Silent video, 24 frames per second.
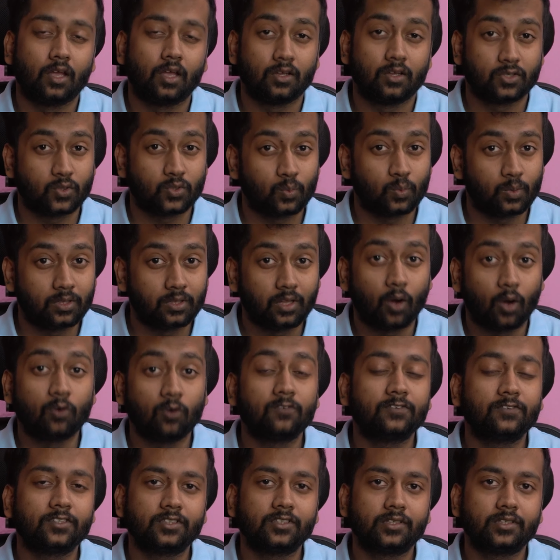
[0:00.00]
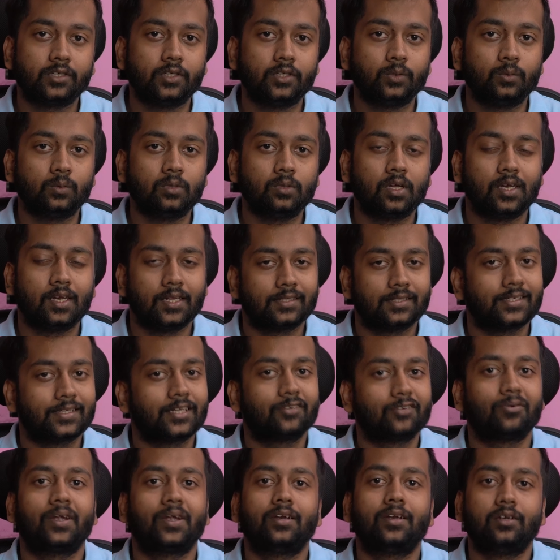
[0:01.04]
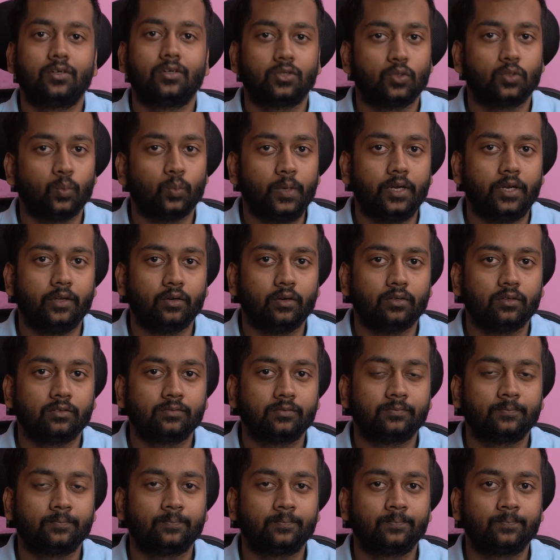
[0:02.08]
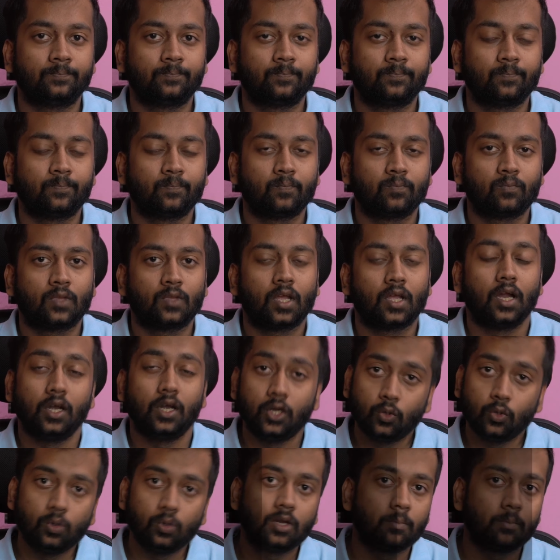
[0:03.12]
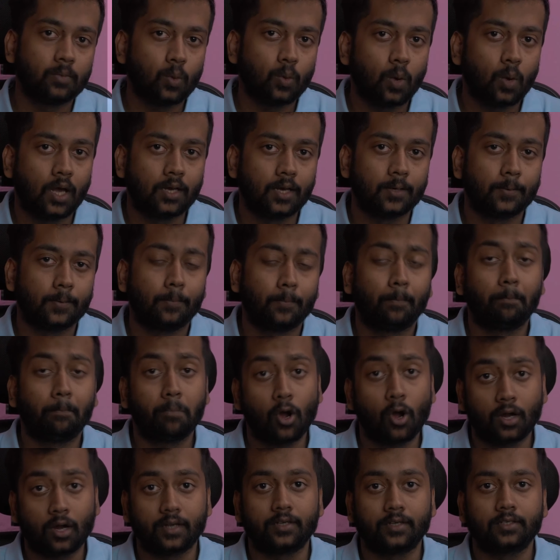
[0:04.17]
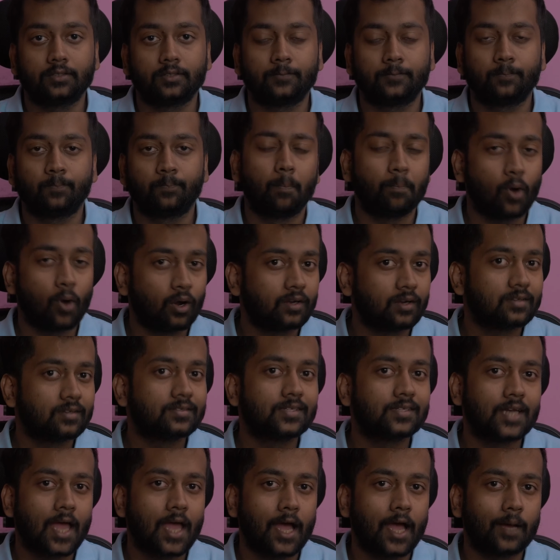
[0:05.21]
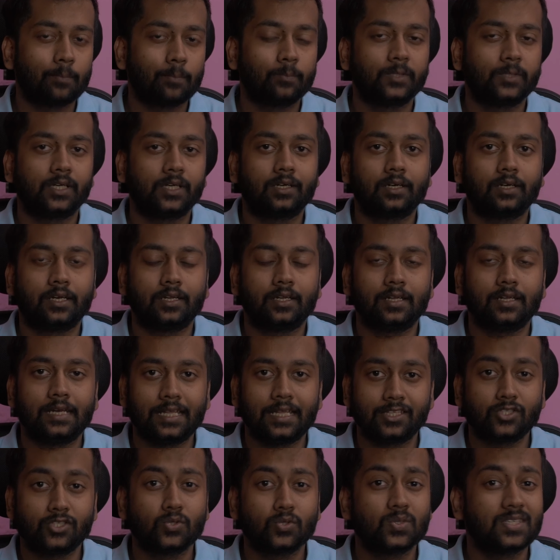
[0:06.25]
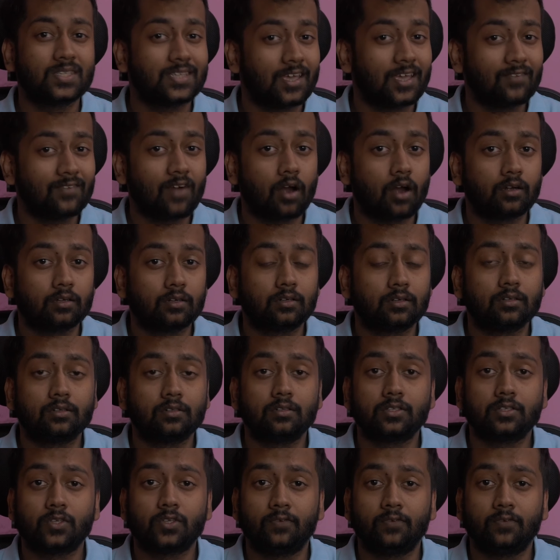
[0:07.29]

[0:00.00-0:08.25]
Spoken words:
So without further ado, let's get right into the video. Tool number 1, Pocket. Pocket is an app that lets you save articles,